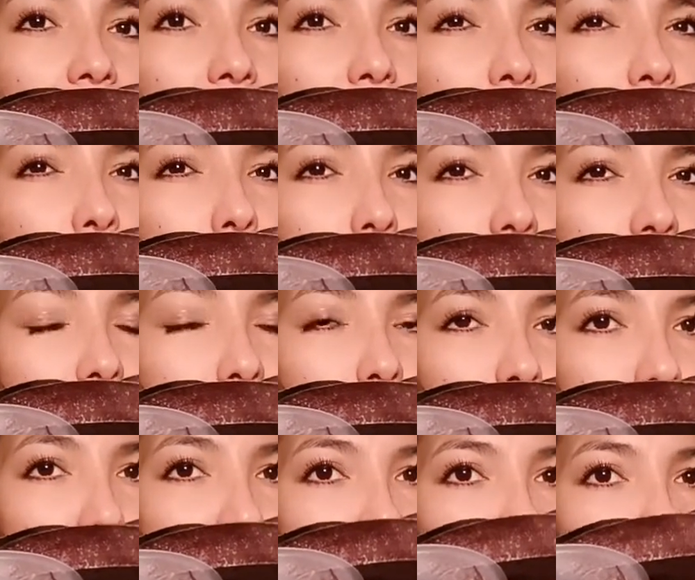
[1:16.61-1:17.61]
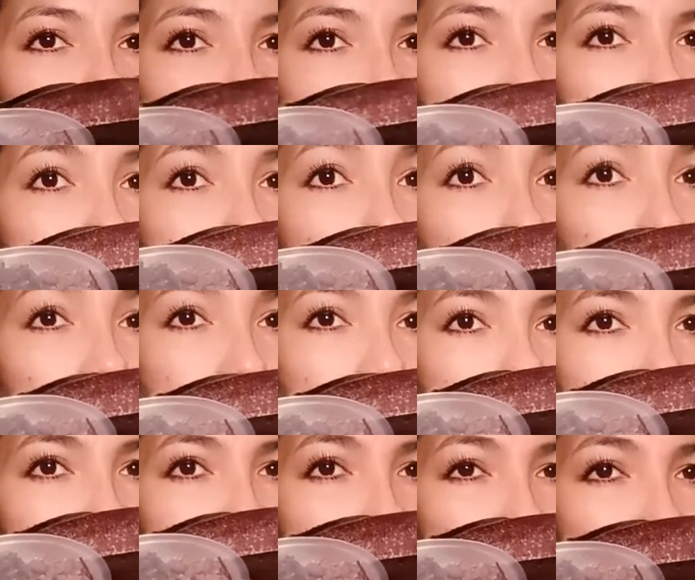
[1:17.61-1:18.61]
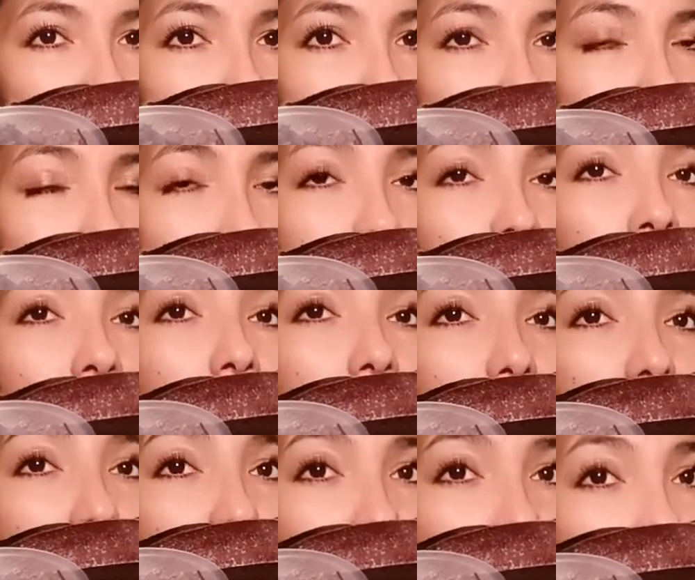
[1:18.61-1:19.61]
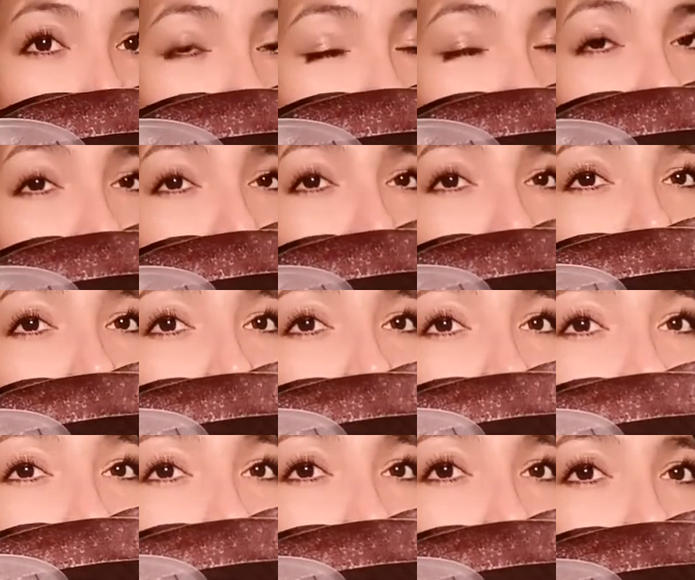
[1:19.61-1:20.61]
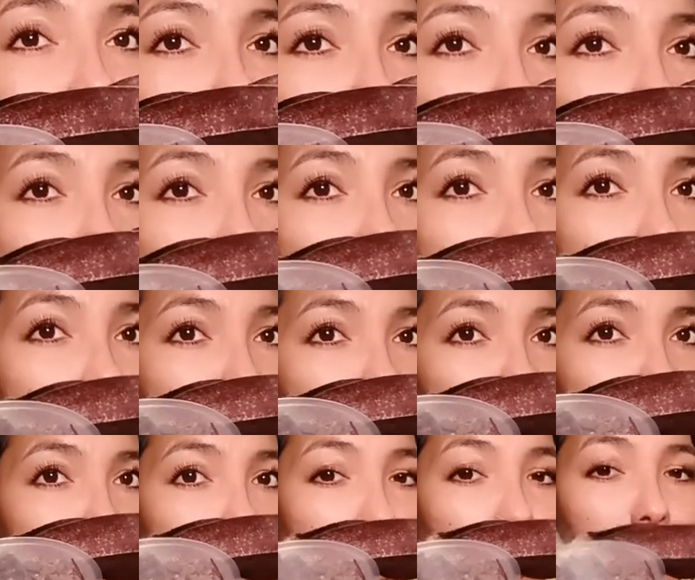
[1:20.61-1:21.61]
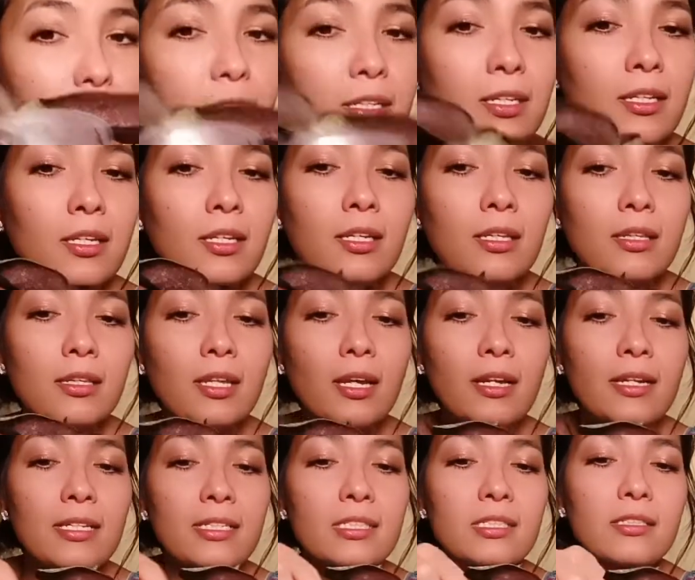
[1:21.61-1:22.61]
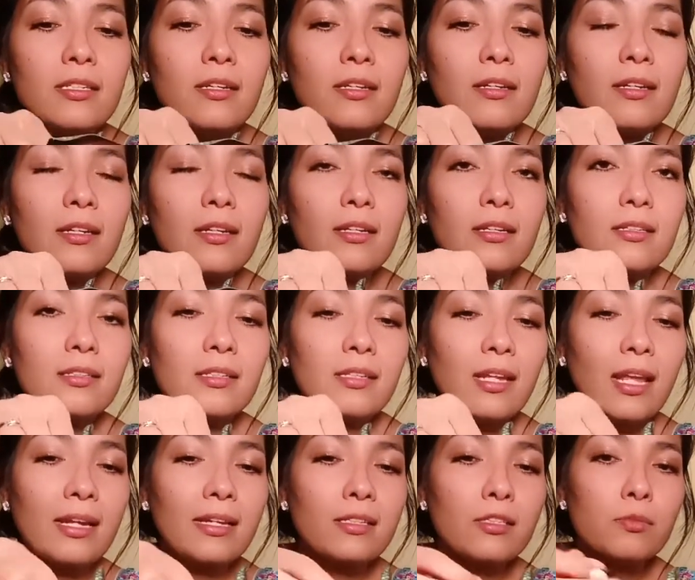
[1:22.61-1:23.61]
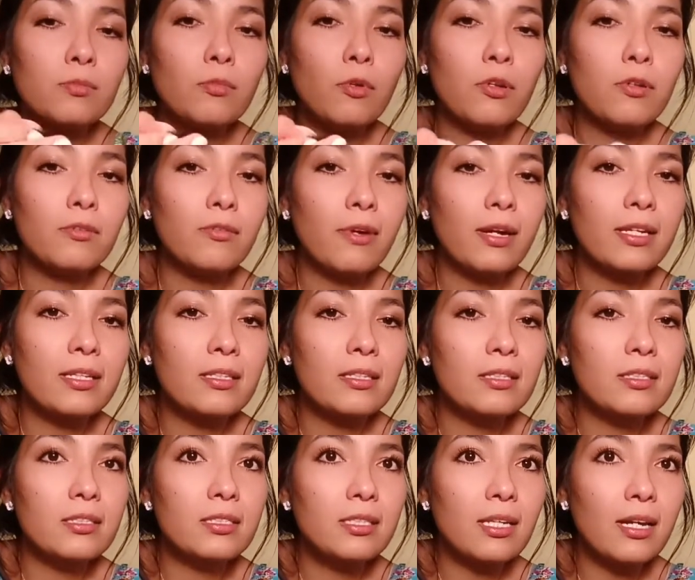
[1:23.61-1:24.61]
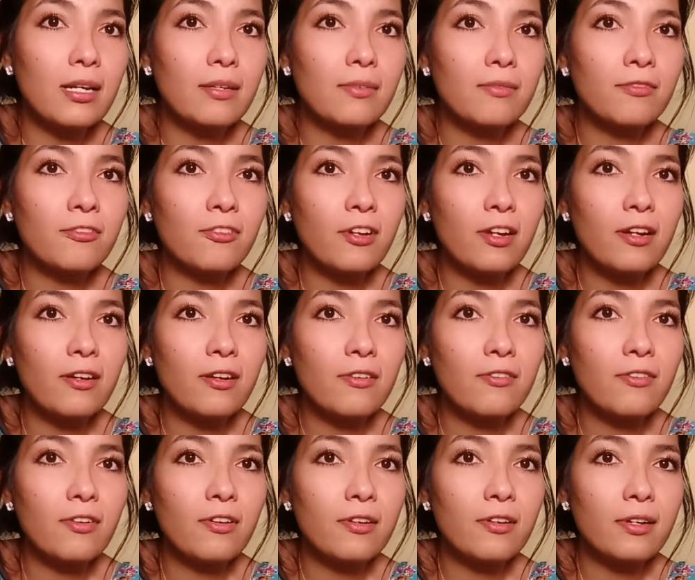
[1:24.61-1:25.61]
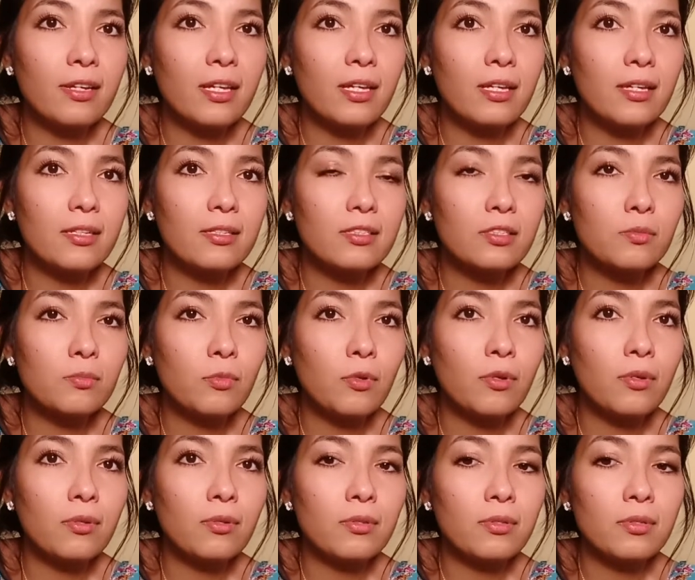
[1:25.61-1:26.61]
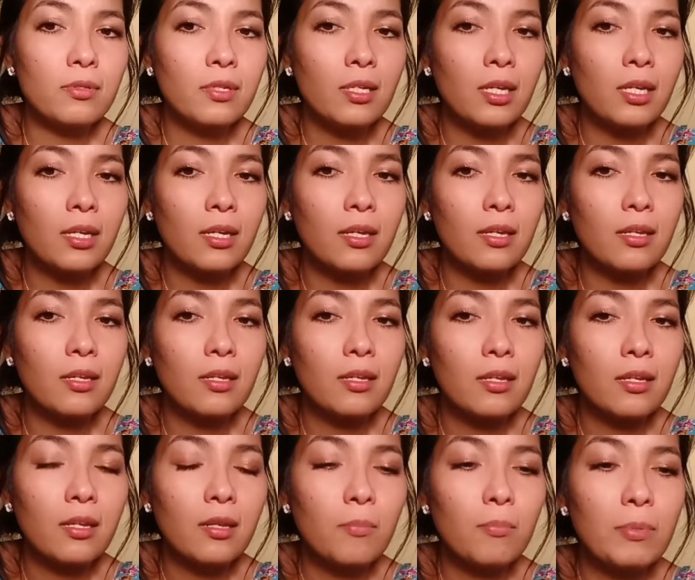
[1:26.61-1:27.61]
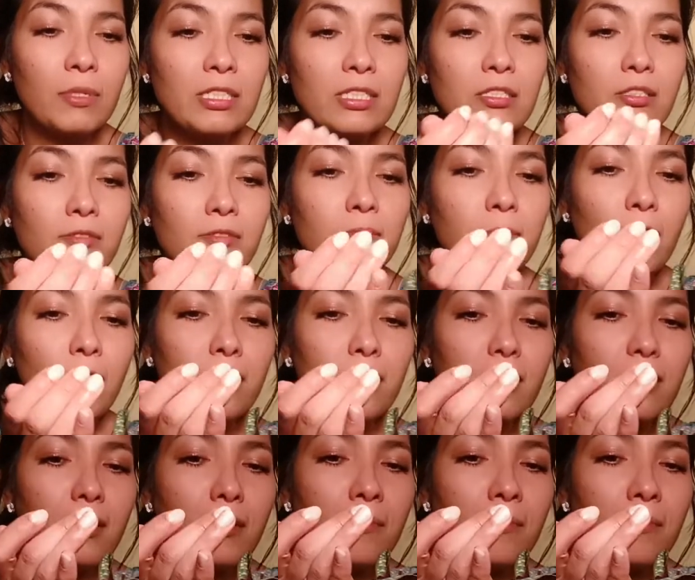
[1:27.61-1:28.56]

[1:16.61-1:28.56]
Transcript: 40% of sphagnum and 60% of bark that is like small braid. It's very small pieces of bark,